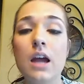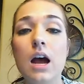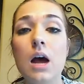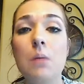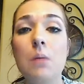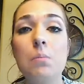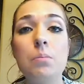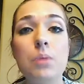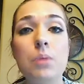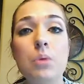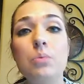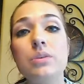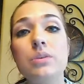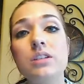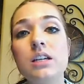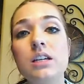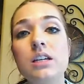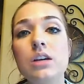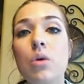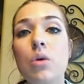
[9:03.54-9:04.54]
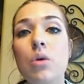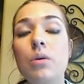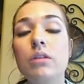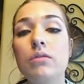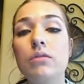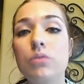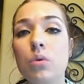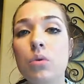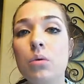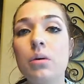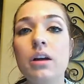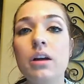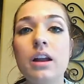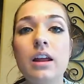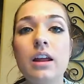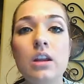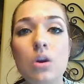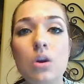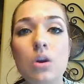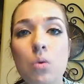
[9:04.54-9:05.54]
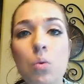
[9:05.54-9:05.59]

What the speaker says: But we'll see going forward, you know,